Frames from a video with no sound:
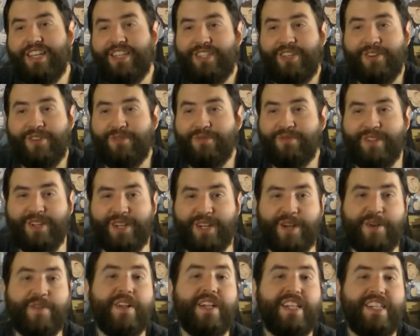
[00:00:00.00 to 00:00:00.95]
so there you
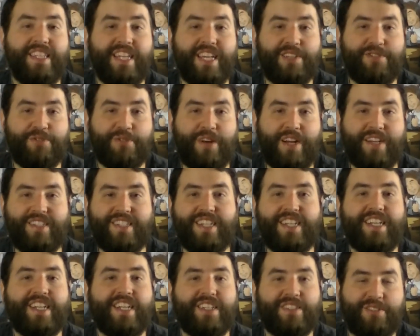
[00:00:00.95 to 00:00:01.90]
go. Thanks for
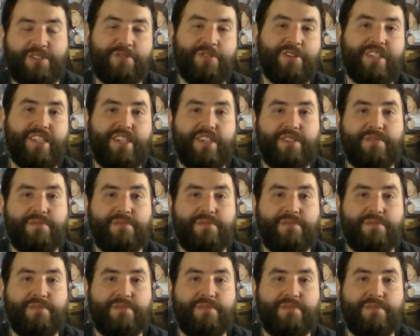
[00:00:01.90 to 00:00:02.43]
watching. I'll see you all later.